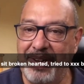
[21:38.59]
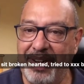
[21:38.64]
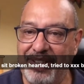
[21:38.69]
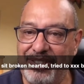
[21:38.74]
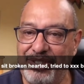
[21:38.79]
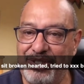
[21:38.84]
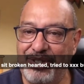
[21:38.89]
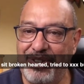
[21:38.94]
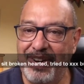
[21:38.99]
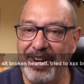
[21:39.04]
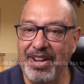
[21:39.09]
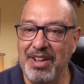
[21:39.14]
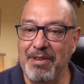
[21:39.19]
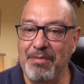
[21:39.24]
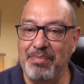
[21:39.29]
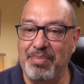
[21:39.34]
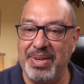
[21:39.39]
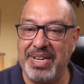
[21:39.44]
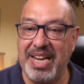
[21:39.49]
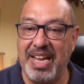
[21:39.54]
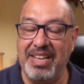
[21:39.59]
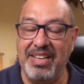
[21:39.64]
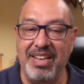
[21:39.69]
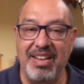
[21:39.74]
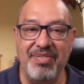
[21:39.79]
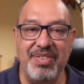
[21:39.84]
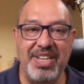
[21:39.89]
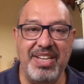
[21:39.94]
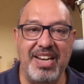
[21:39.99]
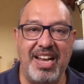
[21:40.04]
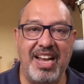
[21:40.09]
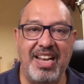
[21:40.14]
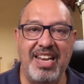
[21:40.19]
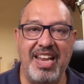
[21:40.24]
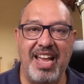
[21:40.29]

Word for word: I'm not sure but I love it.